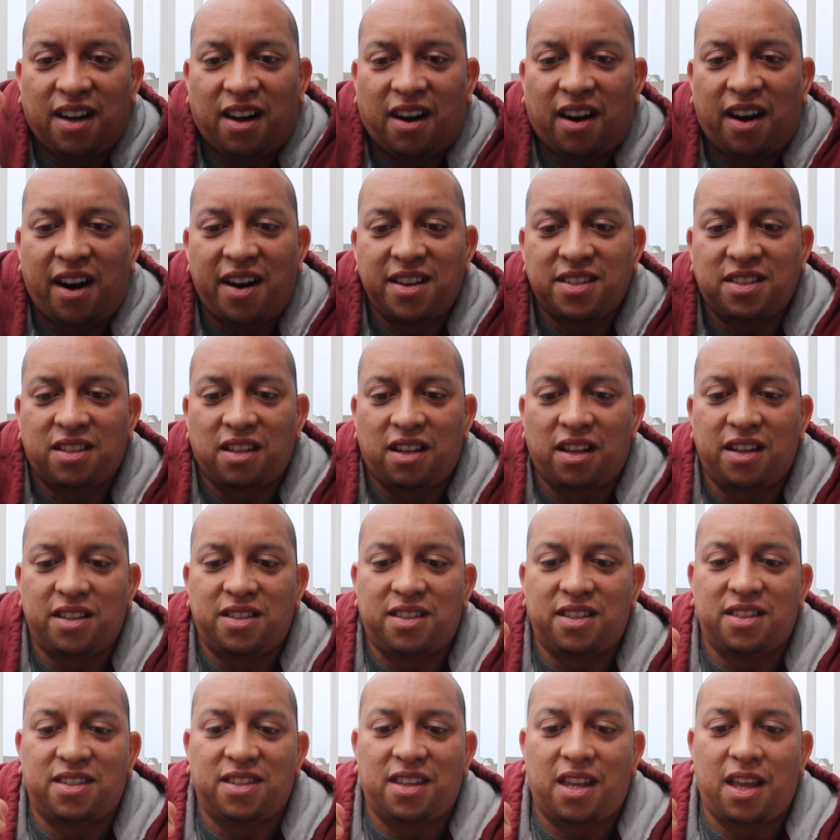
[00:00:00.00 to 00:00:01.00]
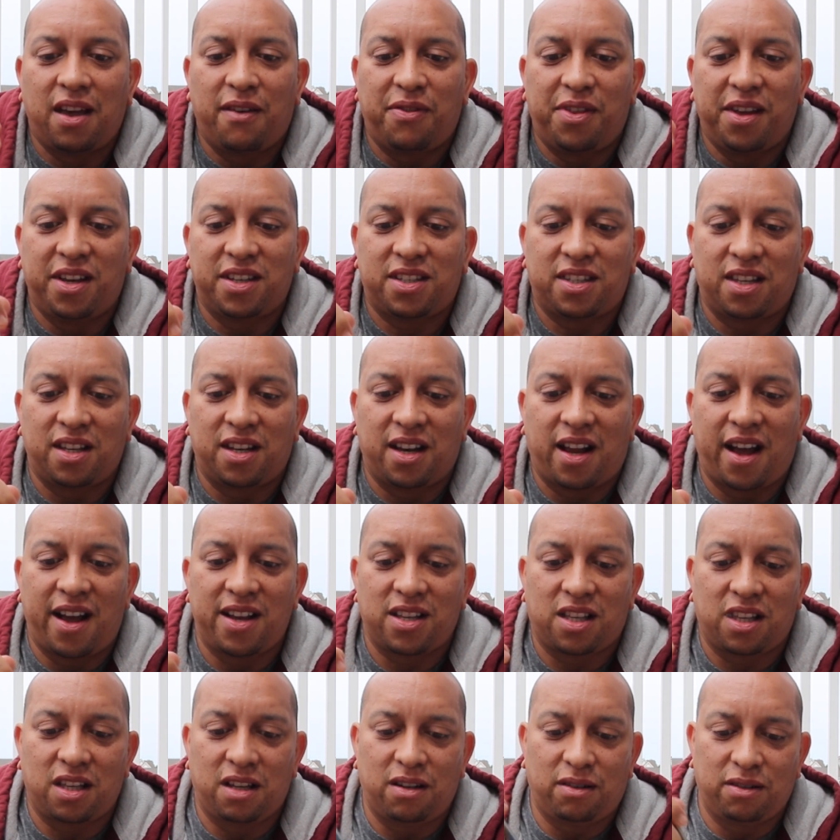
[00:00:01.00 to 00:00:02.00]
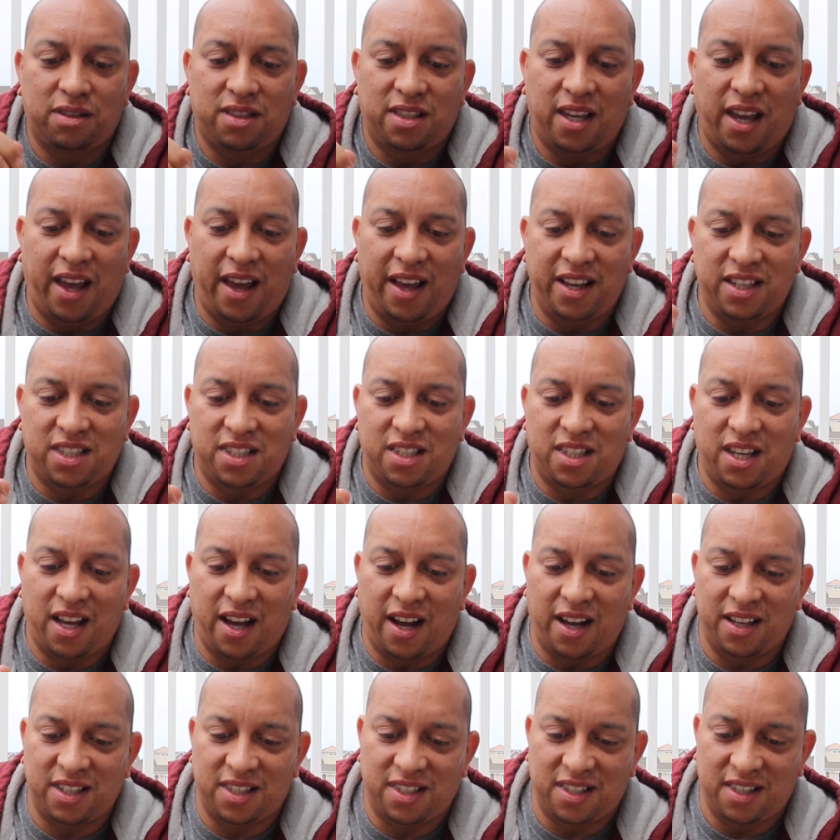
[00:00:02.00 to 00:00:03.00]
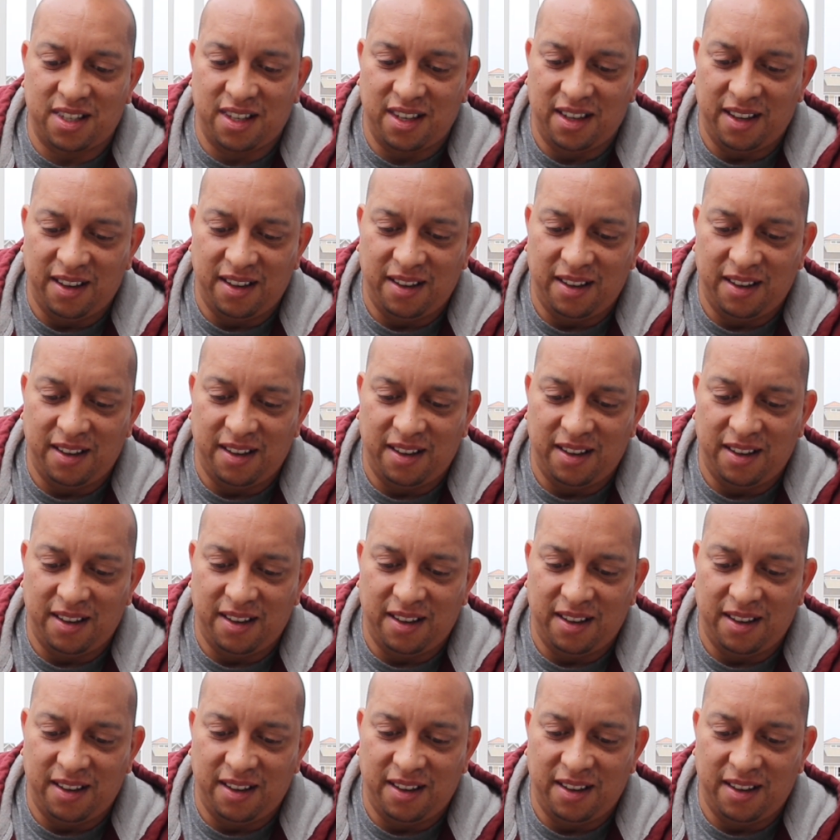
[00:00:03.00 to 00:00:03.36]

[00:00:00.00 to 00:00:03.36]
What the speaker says: Alright, so let's just give this a nice little taste test.